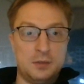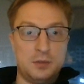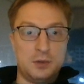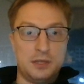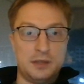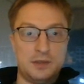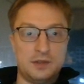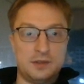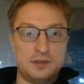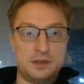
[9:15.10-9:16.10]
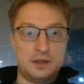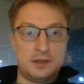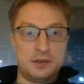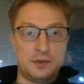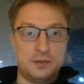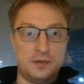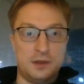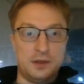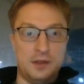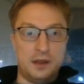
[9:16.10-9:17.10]
pretty consistent. That's a good
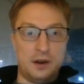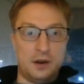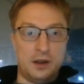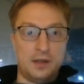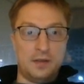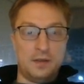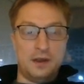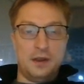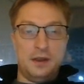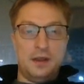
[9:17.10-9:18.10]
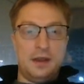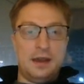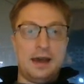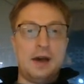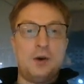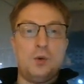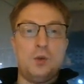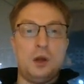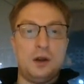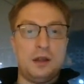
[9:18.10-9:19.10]
fill-in there. And how
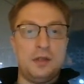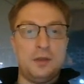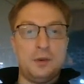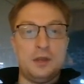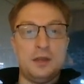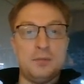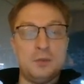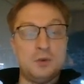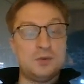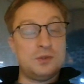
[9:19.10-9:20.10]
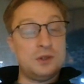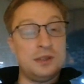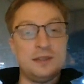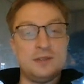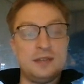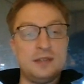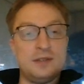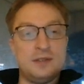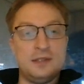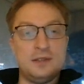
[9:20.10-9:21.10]
long can the Raheem Mostert insane
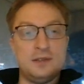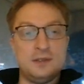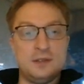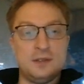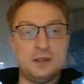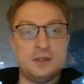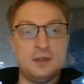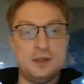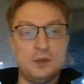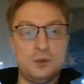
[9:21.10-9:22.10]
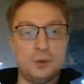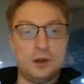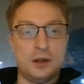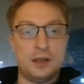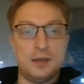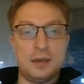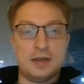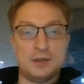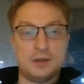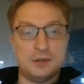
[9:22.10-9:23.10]
season continue? We're going to keep
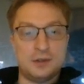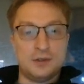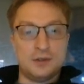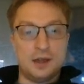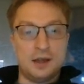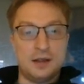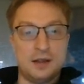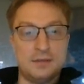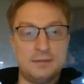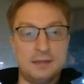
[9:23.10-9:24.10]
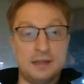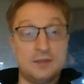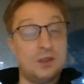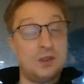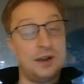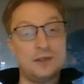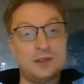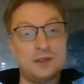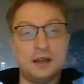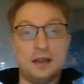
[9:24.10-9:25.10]
asking ourselves that as long as
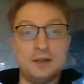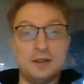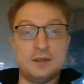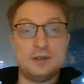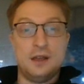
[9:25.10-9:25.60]
it does.